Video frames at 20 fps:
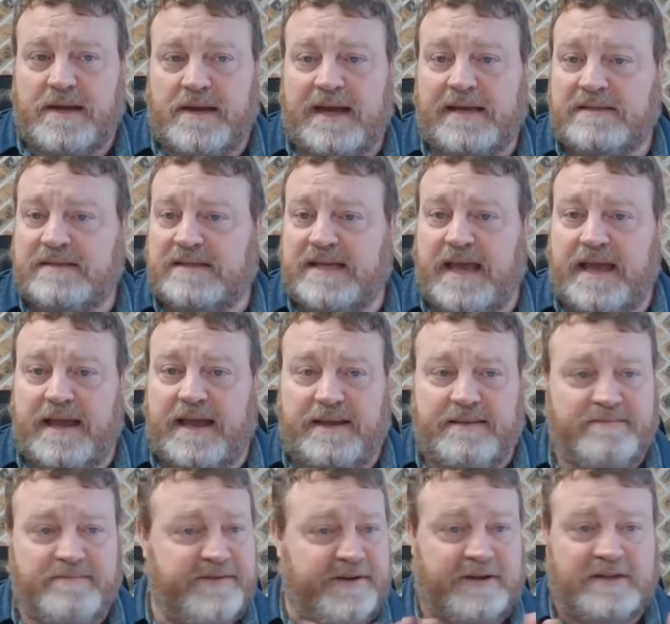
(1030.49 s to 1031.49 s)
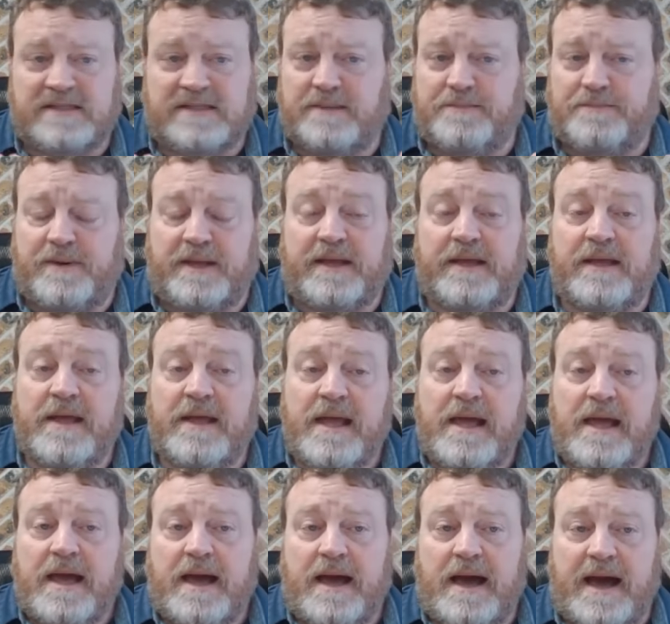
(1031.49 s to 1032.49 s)
I say very simply,
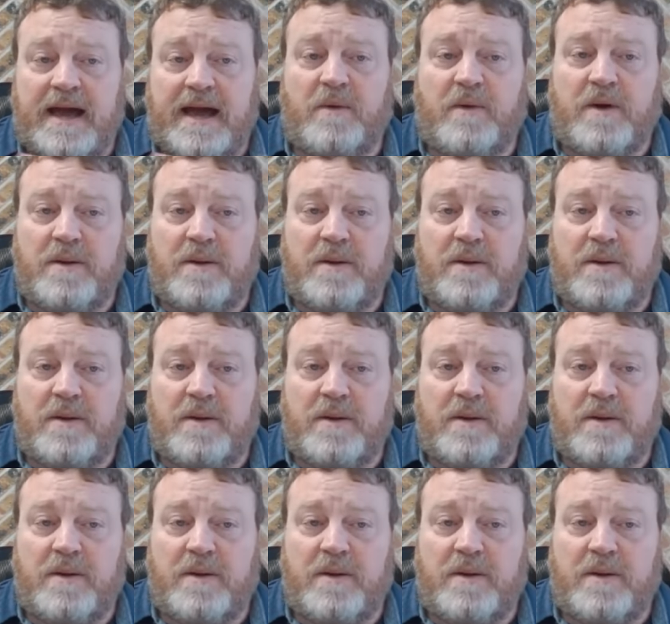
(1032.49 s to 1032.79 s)
I don't